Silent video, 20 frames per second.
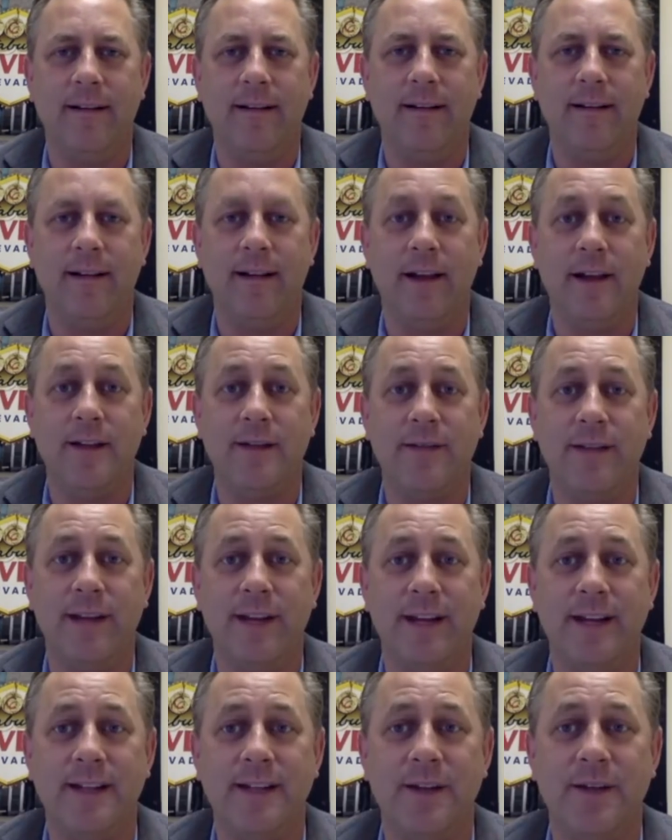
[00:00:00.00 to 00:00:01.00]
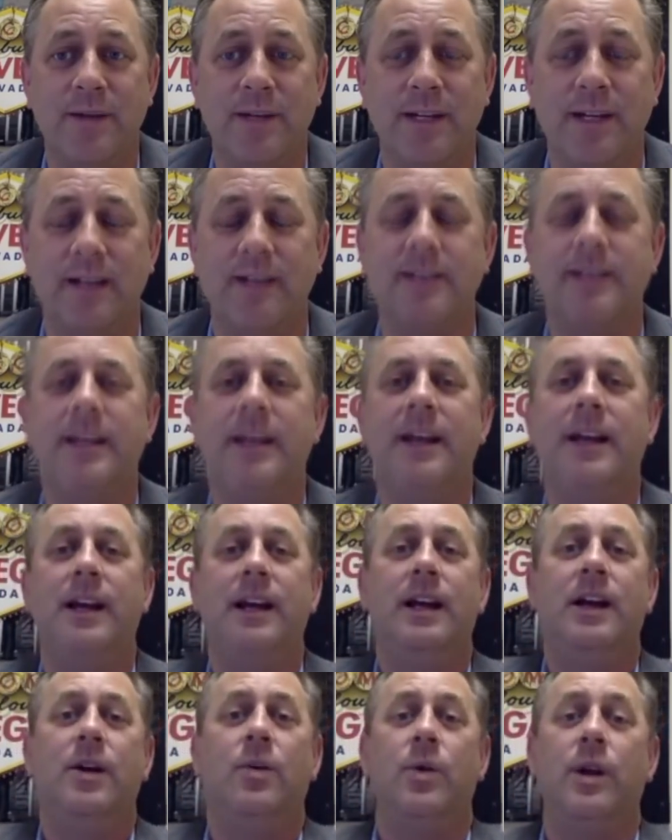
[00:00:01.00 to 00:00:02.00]
Las Vegas hotels.
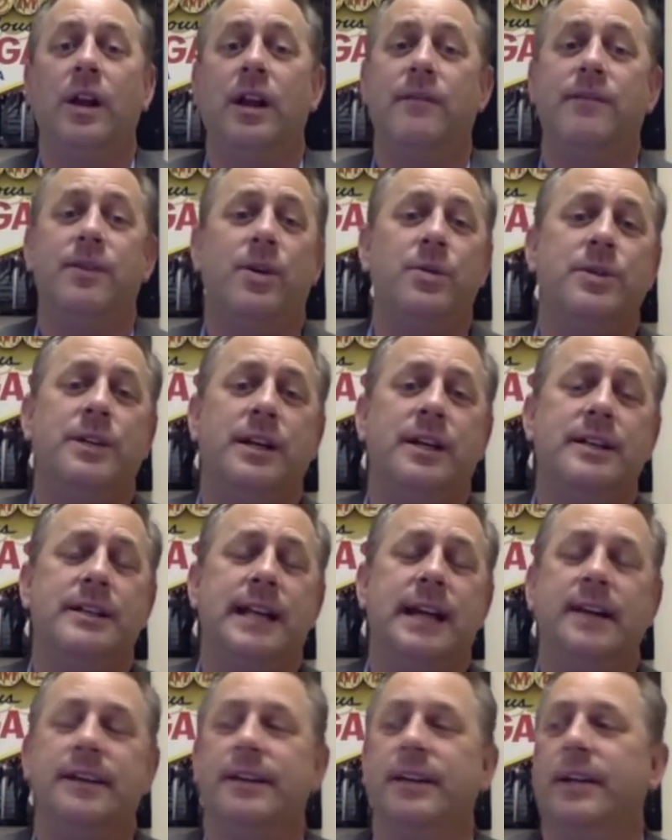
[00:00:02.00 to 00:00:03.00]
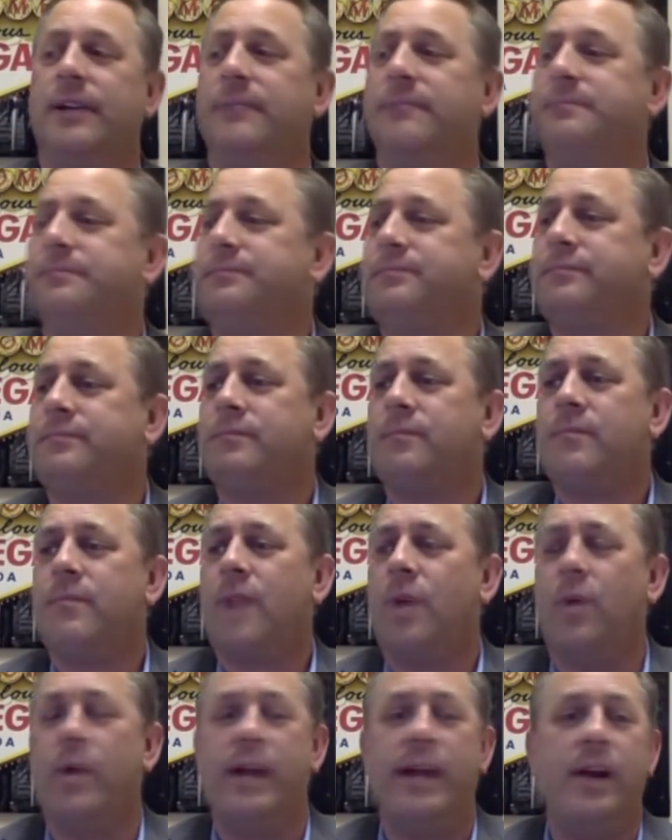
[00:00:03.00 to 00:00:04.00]
We love the hotels out there.
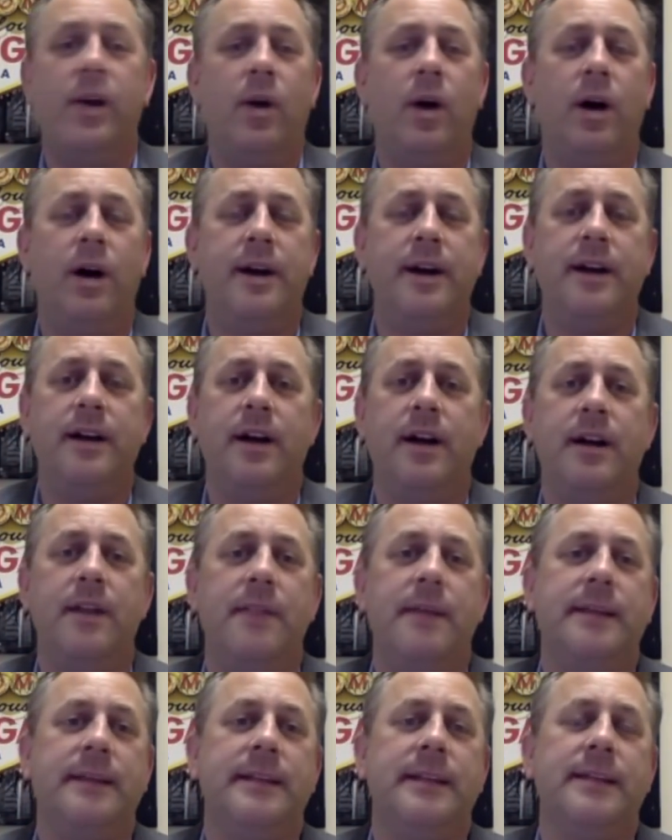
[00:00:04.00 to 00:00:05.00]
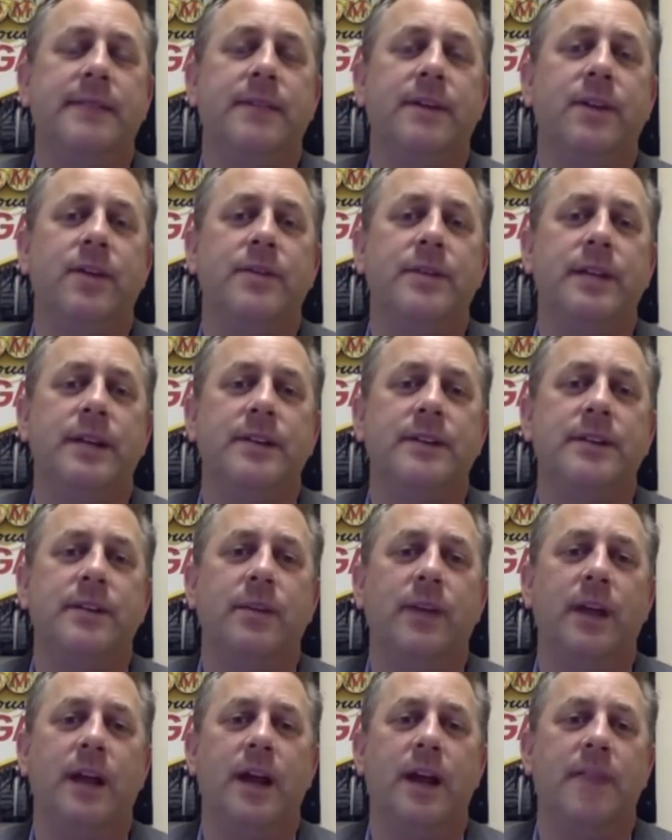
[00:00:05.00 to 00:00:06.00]
We can go on and on about the different hotels that we
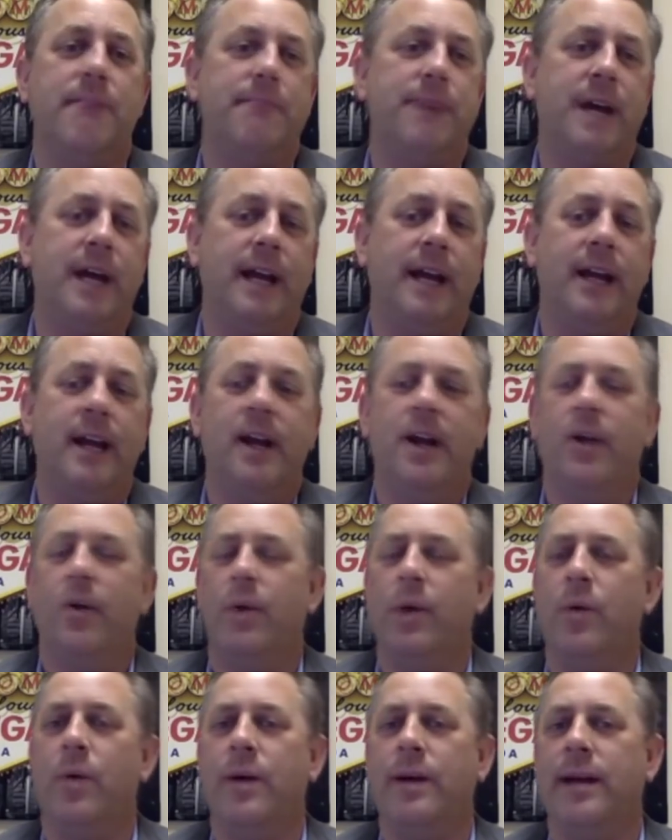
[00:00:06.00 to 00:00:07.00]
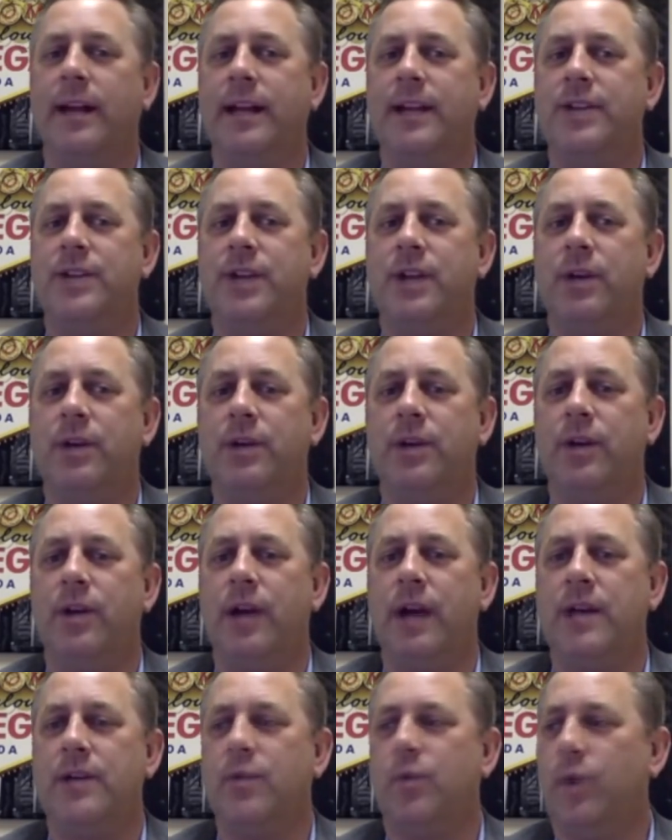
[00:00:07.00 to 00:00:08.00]
love, but we wanted to at least share with you
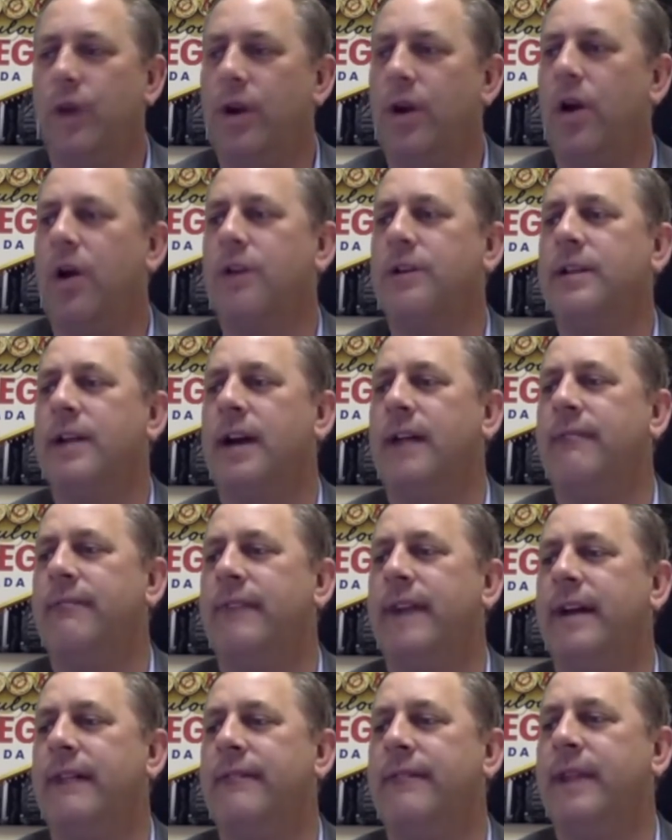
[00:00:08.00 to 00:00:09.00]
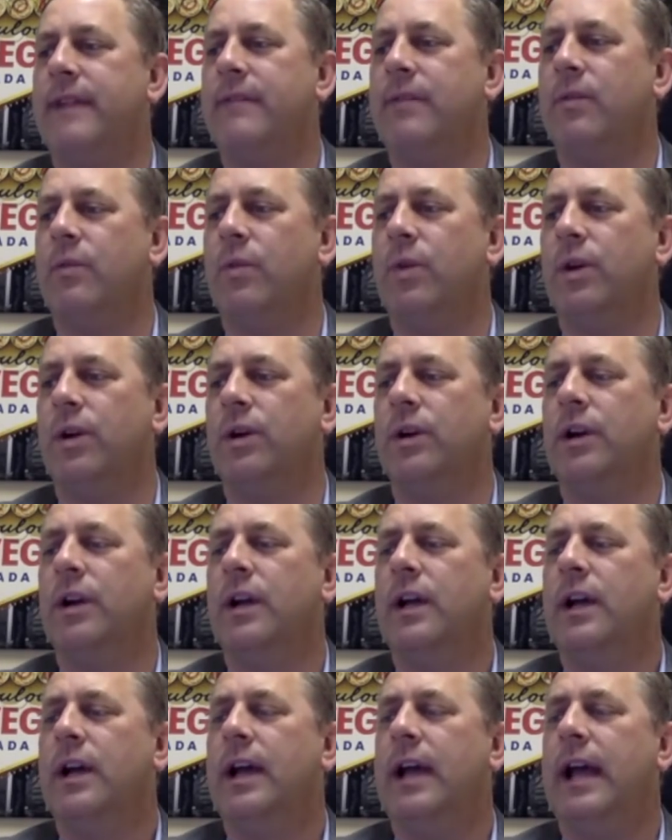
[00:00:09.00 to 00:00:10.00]
guys what our top 5 favorite were,
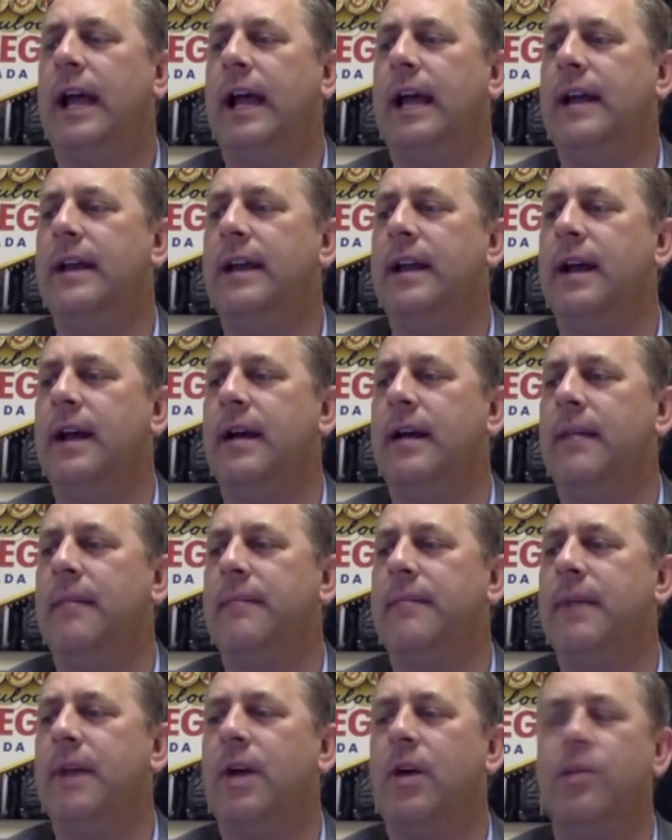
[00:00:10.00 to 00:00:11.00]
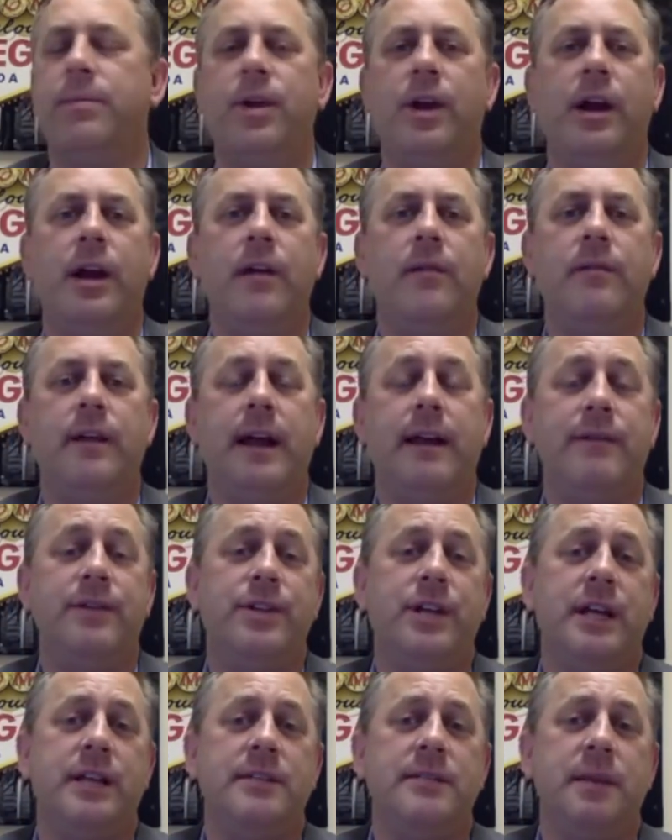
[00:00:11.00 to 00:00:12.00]
and I hope you have a
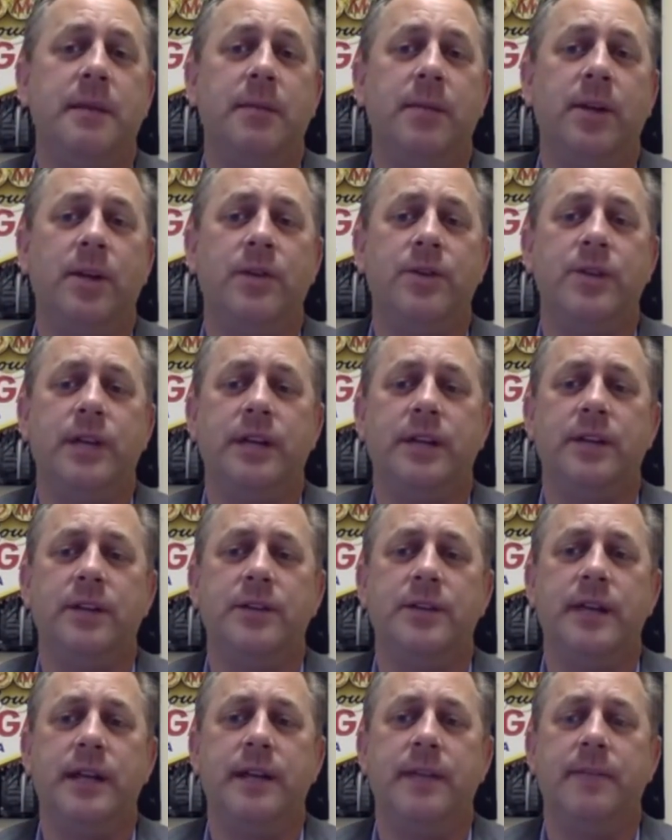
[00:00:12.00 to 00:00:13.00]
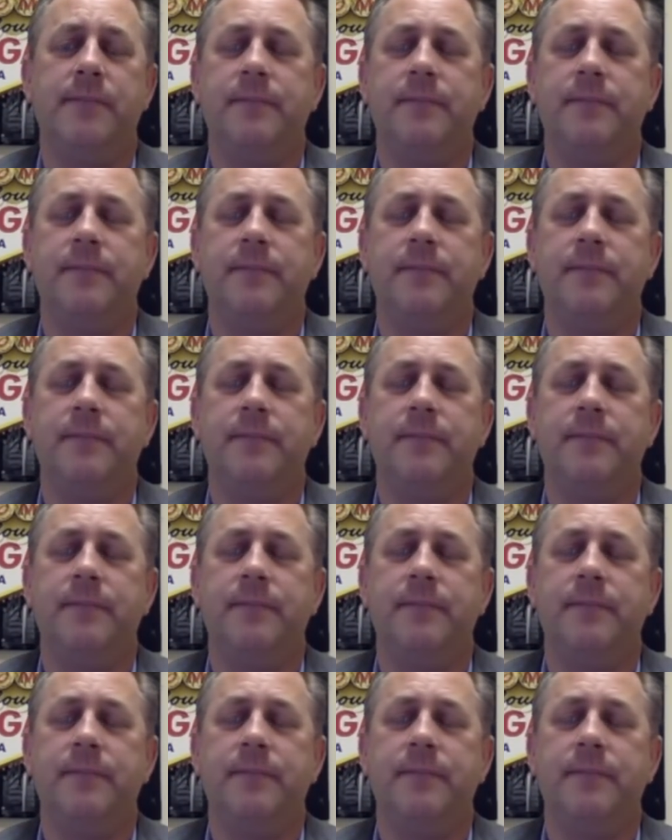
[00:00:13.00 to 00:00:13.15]
chance to be able to go check those out.